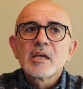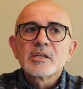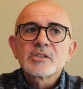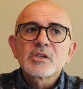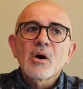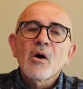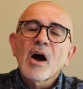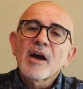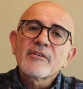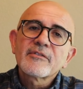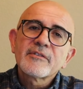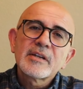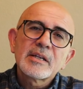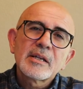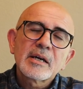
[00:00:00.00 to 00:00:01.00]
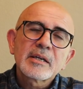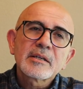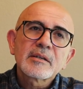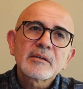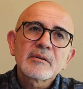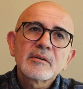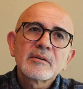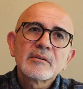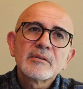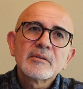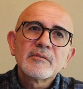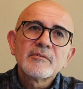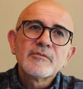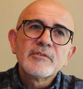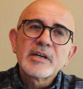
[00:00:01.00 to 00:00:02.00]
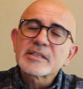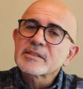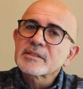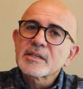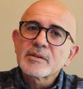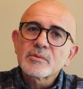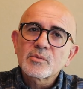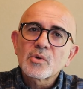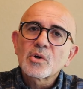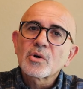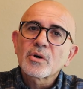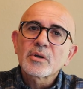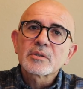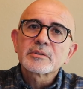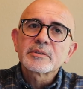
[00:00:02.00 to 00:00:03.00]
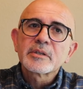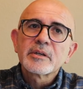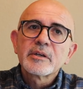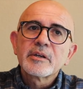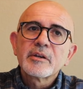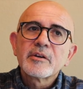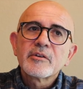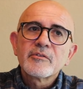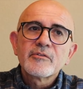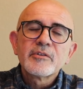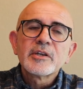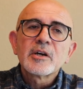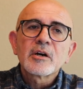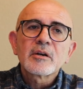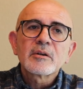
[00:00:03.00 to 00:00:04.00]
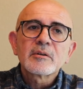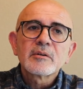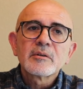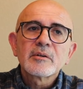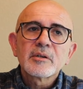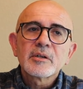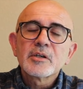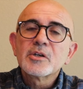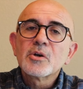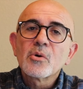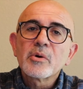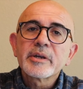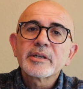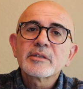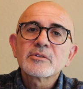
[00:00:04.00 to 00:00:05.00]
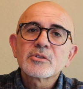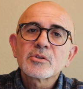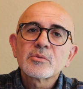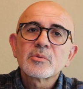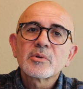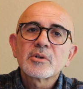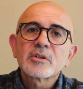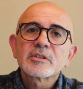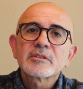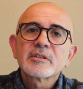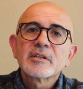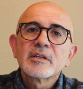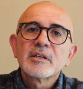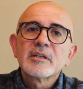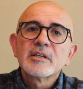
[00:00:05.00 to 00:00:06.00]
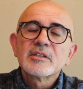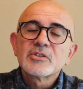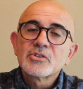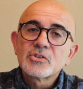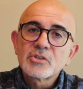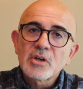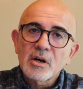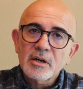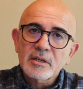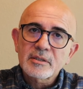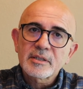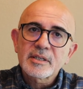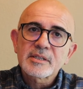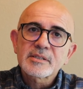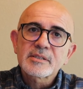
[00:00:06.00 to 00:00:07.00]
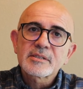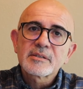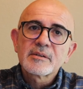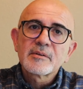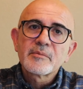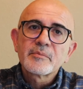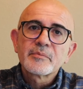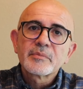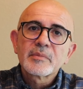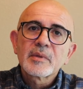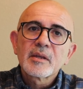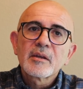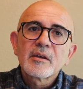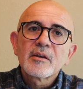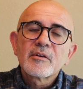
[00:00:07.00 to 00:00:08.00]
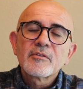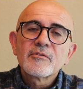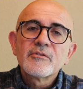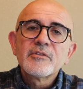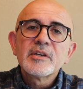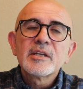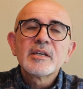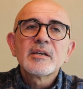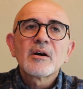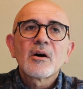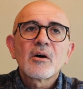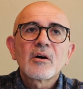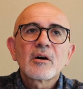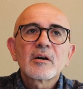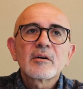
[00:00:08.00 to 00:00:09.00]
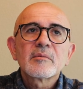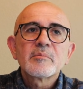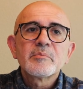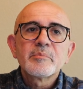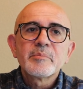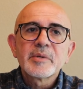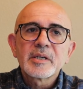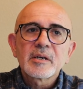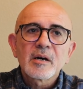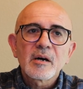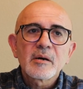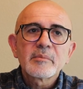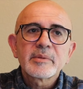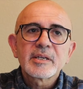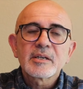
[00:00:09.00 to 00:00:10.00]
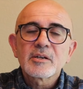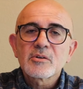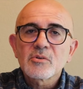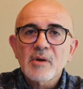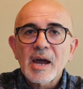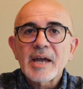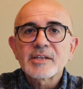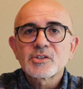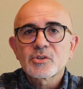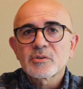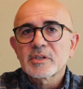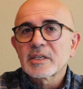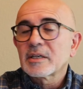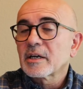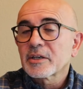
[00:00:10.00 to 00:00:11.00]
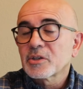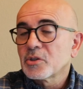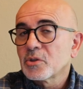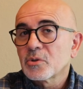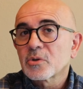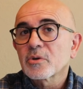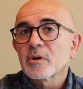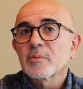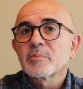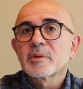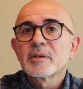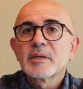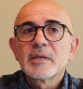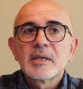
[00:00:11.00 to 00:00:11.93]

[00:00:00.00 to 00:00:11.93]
So I feel like Western world, we are going toward darkness. We are becoming gradually, like Europe,